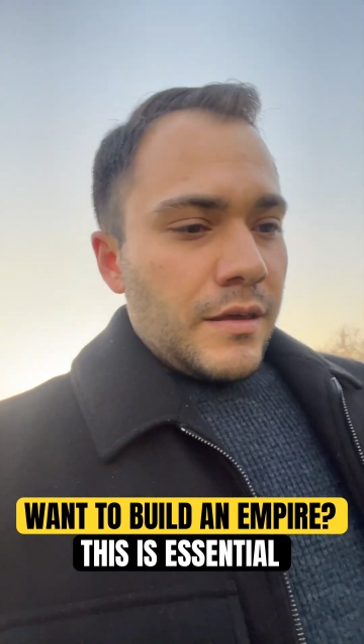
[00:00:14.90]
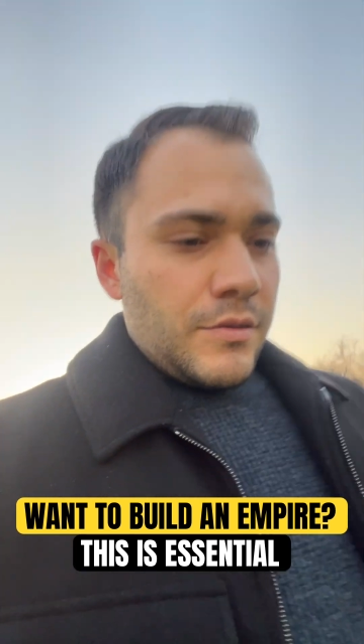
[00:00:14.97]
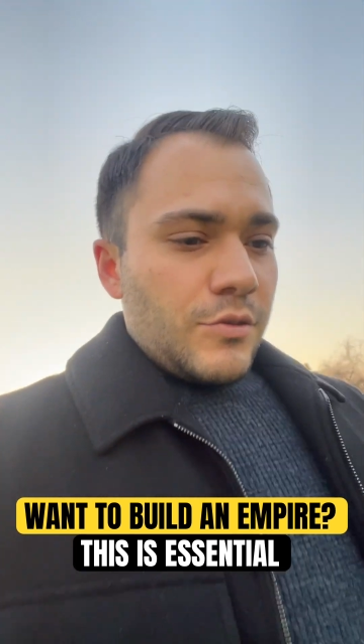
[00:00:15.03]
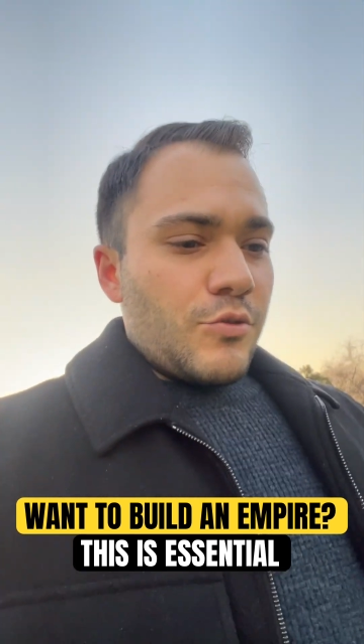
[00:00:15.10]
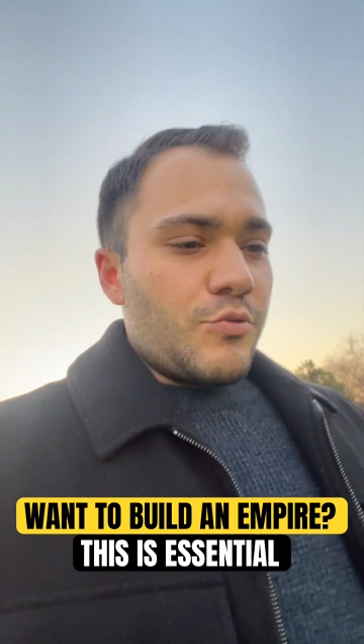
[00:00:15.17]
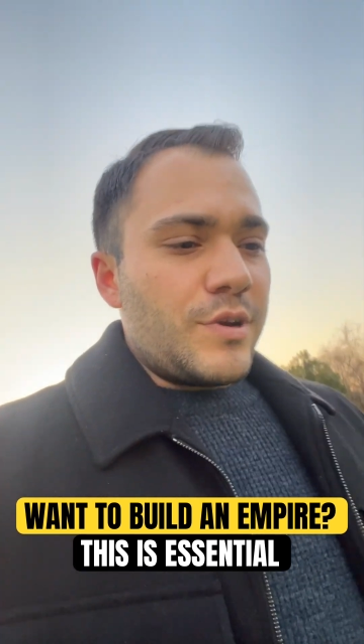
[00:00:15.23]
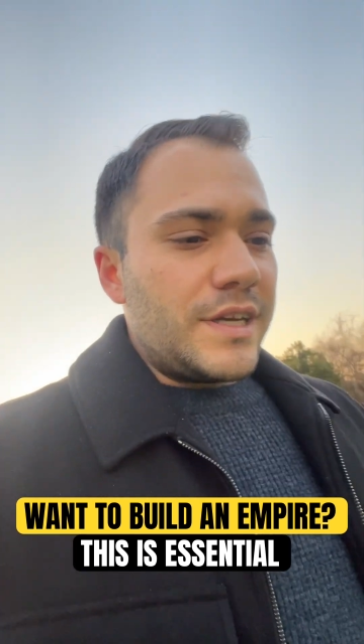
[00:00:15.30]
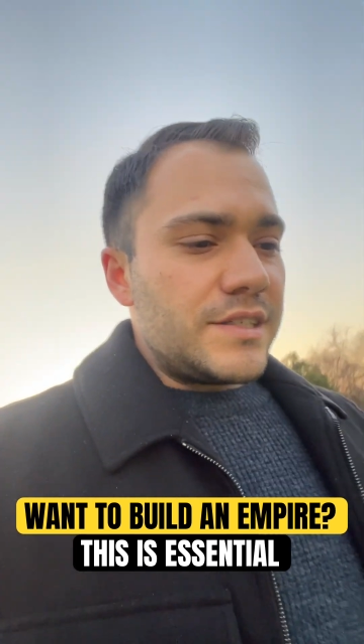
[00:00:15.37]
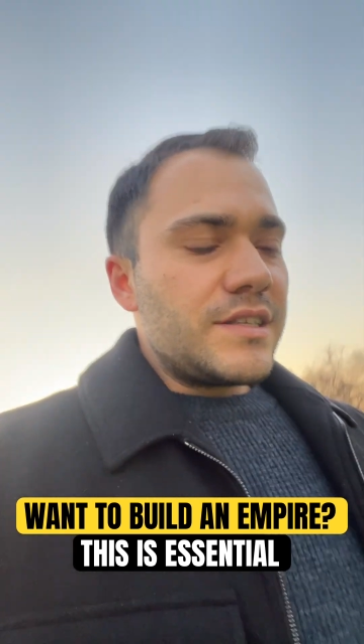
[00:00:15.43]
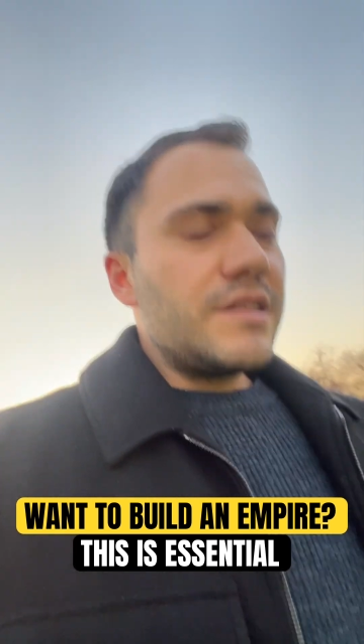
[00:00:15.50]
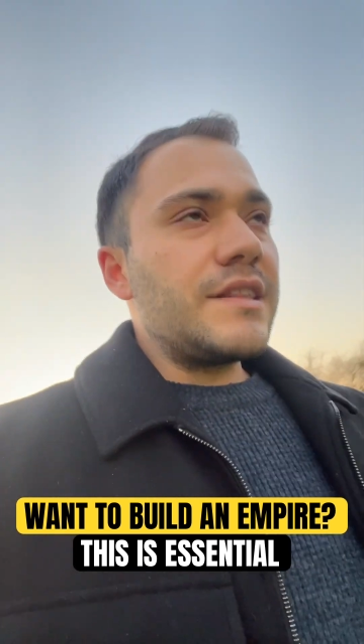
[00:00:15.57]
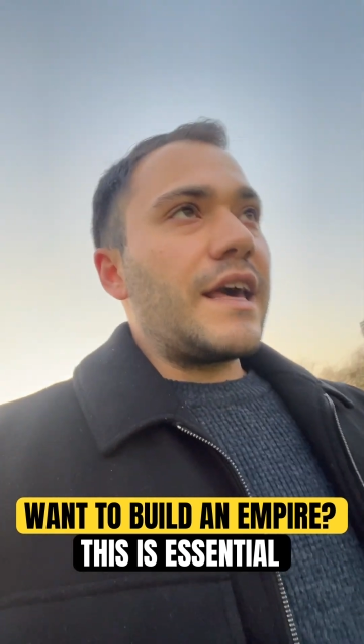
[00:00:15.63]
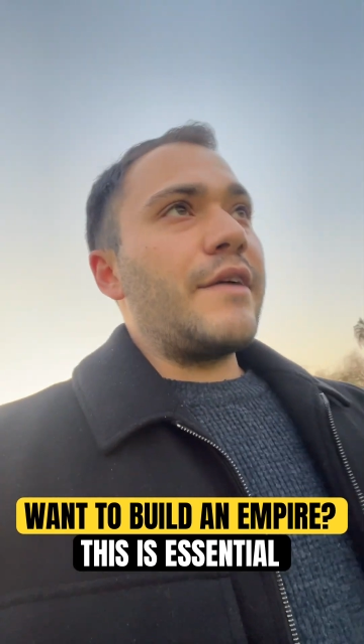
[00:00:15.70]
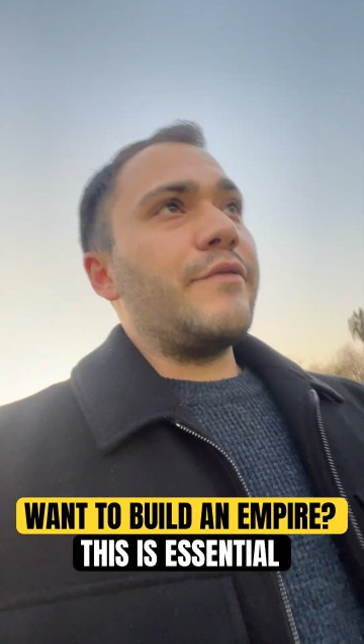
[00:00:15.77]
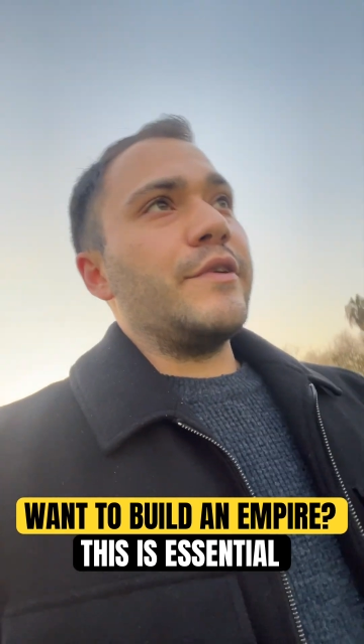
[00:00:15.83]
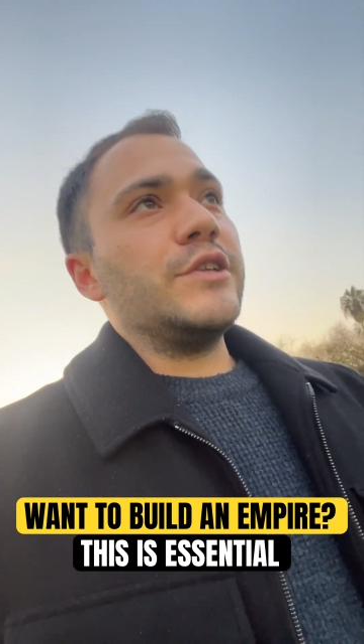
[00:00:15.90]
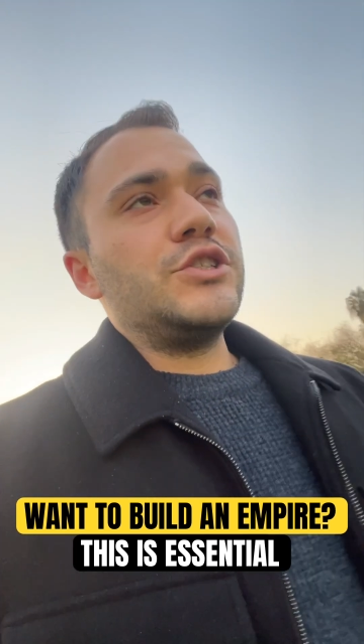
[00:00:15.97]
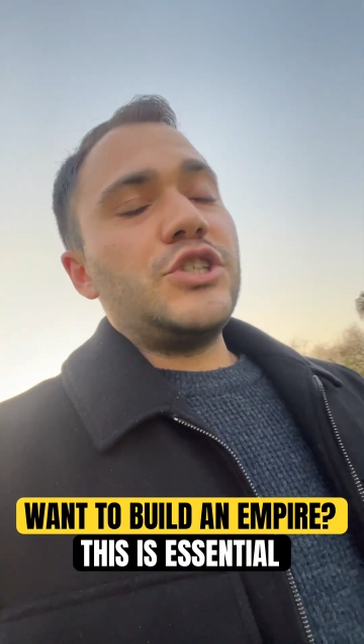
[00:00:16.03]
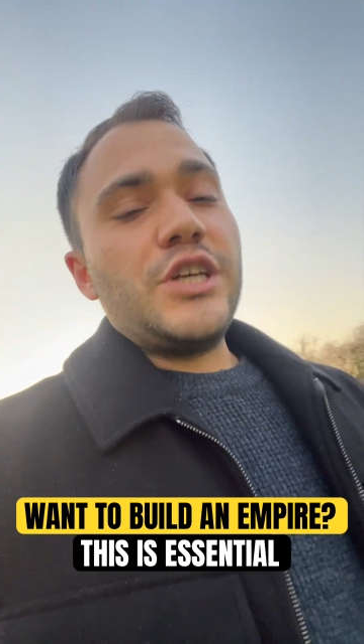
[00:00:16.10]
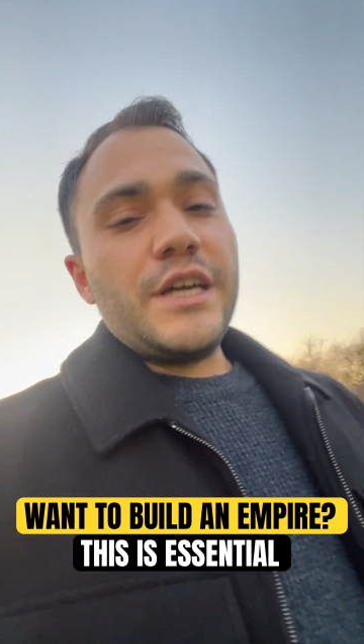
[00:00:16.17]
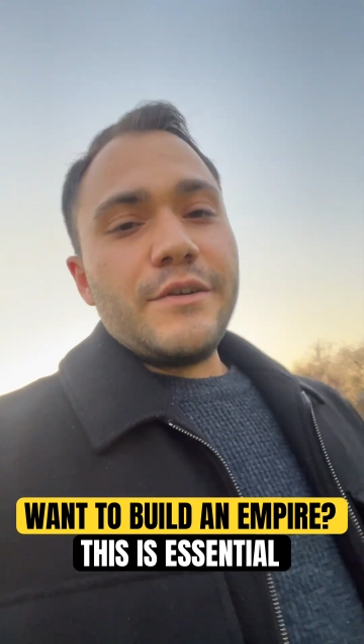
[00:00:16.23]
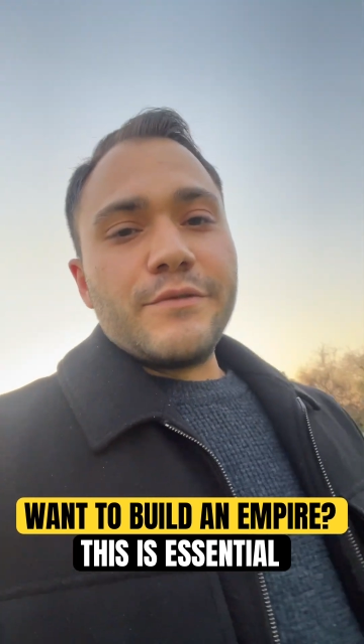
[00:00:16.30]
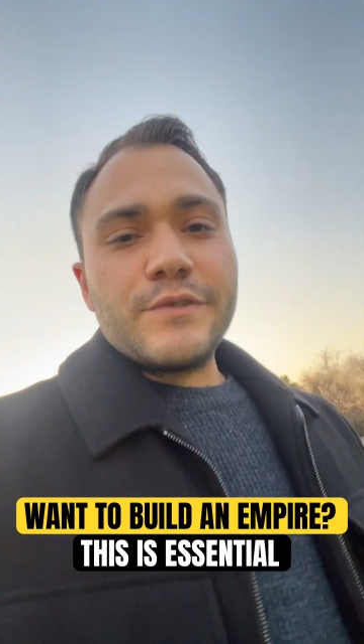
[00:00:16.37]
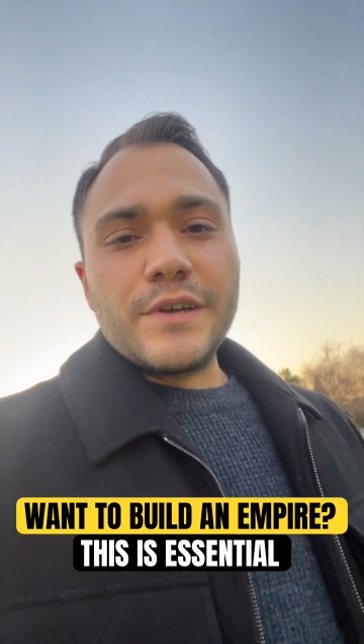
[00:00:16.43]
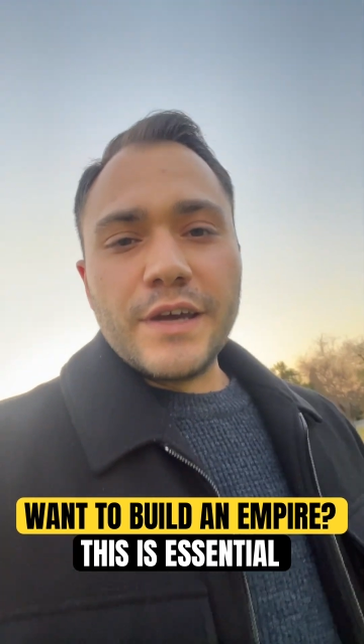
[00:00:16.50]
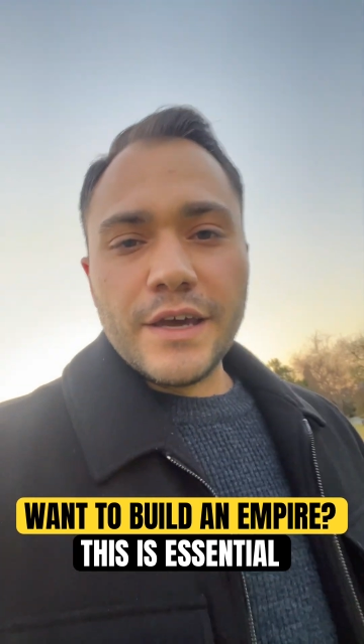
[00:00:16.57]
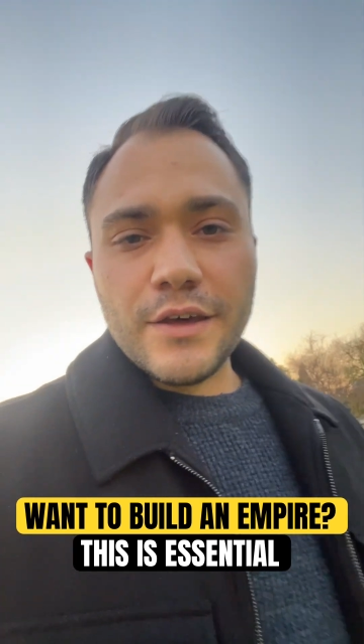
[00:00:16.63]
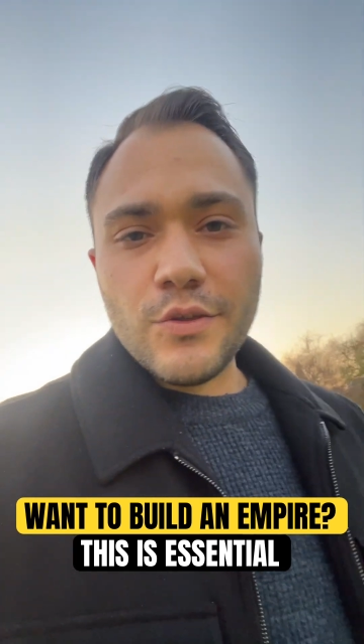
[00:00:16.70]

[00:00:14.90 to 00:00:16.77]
the reason they've achieved